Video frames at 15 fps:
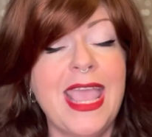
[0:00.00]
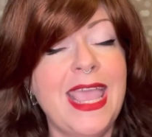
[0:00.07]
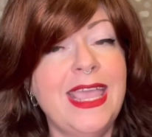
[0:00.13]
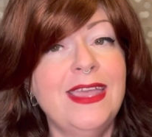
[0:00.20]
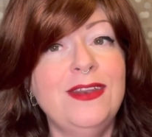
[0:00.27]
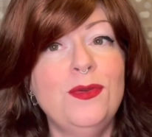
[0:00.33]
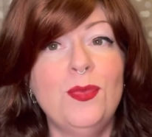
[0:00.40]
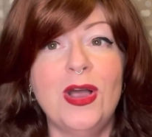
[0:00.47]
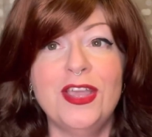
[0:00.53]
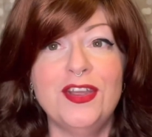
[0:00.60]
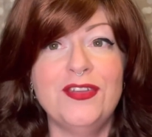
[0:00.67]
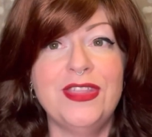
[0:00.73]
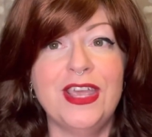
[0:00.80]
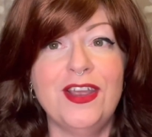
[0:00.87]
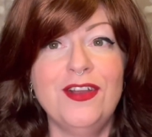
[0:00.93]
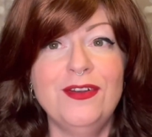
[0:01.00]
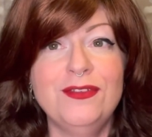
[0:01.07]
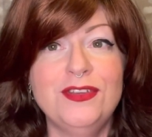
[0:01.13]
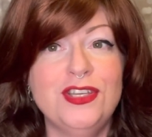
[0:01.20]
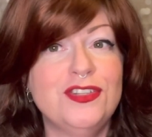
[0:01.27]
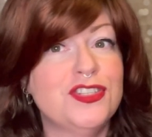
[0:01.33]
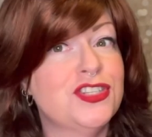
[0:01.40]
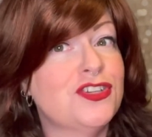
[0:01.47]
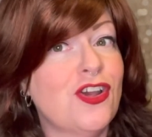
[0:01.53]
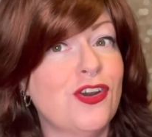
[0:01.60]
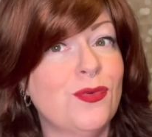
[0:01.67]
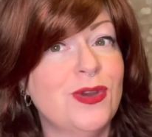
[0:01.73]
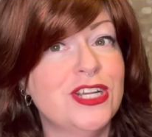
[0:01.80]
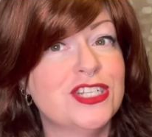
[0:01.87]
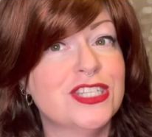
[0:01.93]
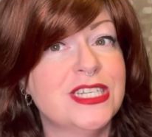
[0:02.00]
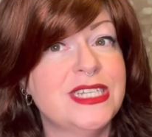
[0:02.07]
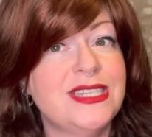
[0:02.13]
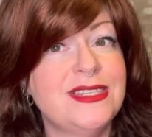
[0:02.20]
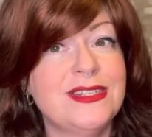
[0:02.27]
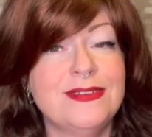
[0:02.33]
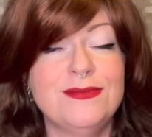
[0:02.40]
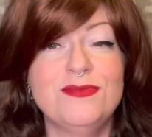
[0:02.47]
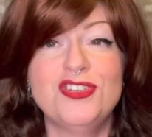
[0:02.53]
and while you're there, you can start a wish list,